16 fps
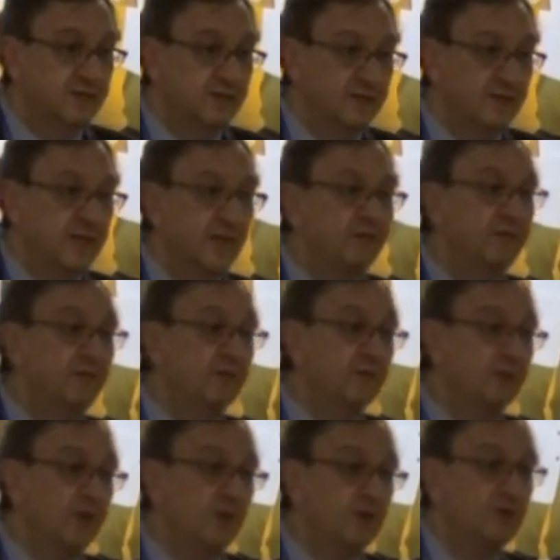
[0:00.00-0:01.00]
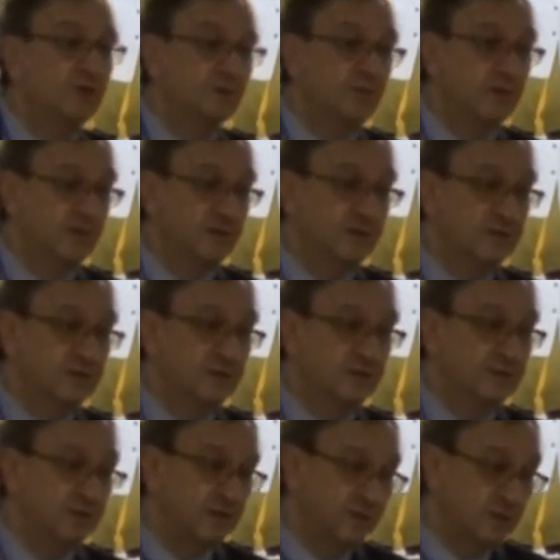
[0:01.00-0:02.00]
they have hematologic malignancy,
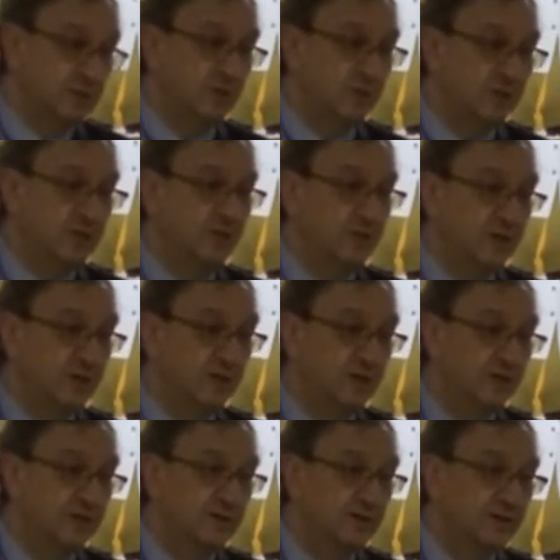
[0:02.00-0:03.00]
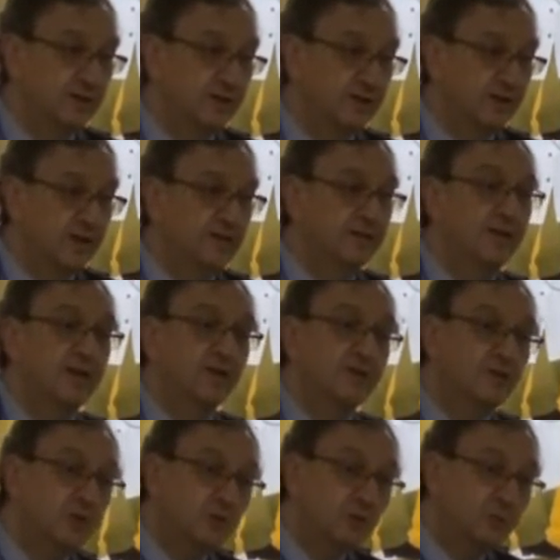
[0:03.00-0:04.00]
that is leukemia, and they are
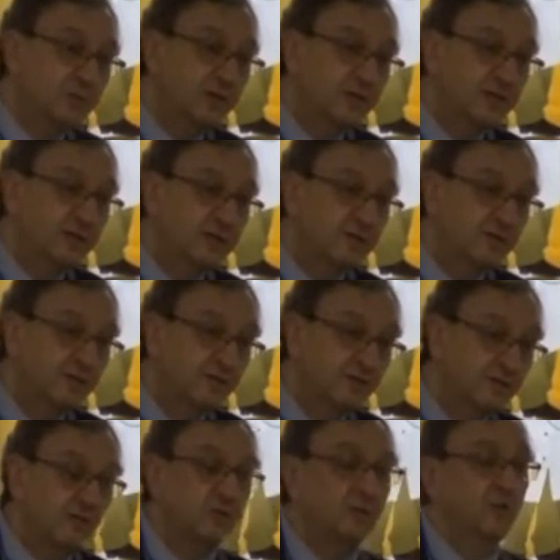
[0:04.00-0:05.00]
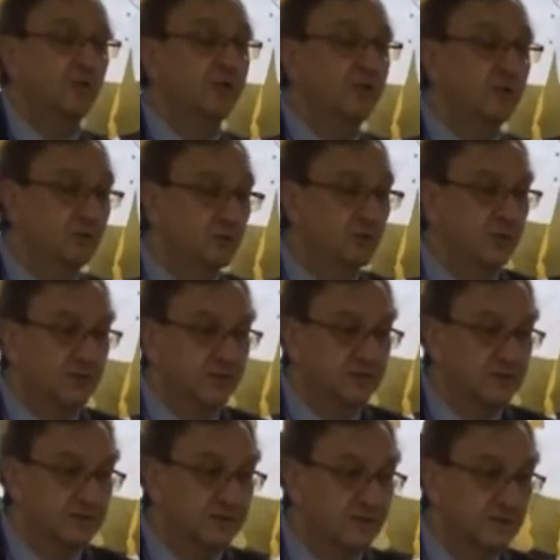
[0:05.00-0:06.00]
neutropenic for more than 2
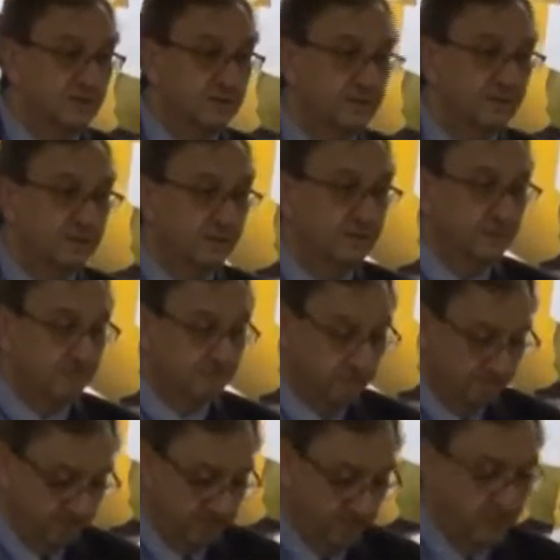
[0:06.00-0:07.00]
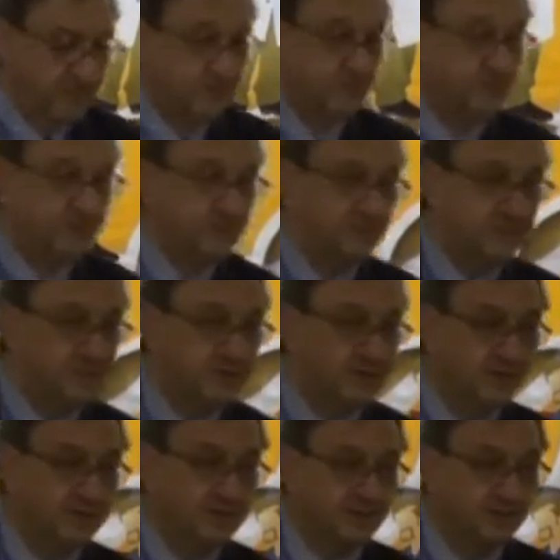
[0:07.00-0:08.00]
weeks. You see what I'm
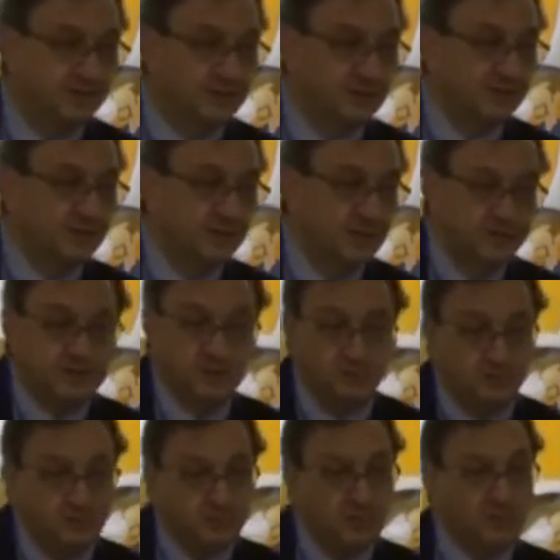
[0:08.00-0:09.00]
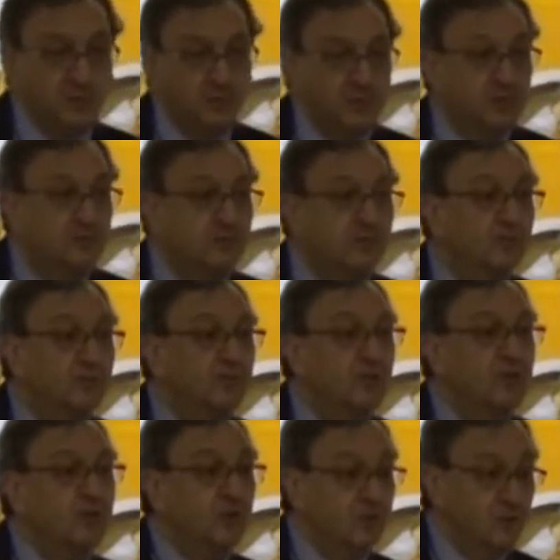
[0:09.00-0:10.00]
saying? And some people give them
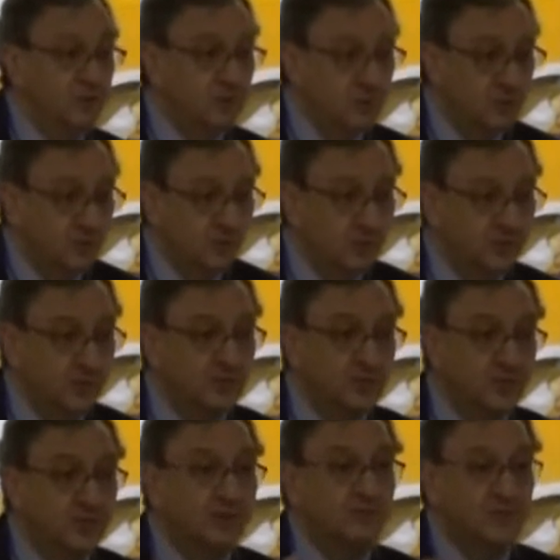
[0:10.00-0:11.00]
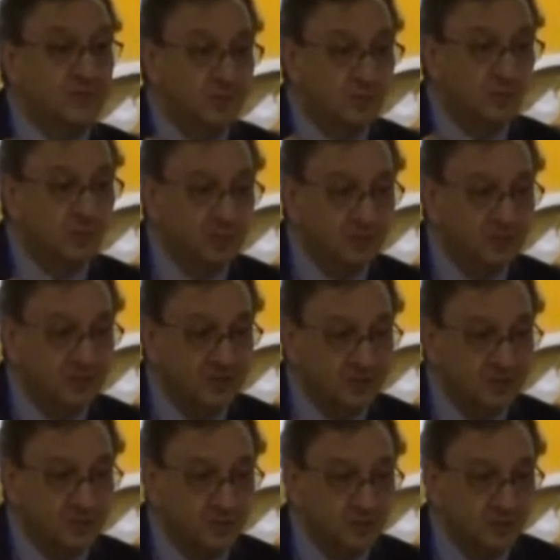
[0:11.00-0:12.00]
voriconazole because it covers mold, the
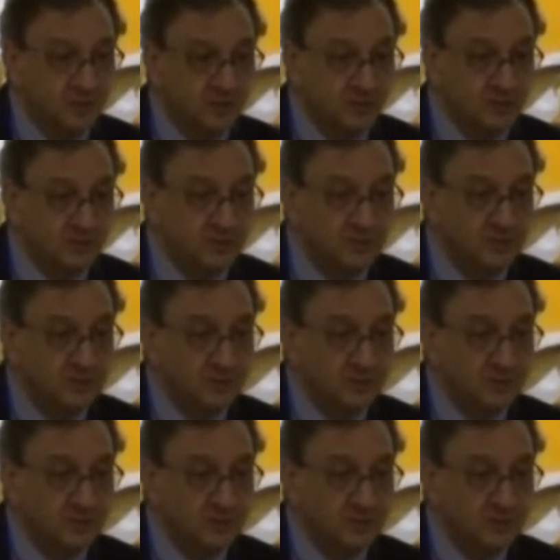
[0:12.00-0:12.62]
aspergillus.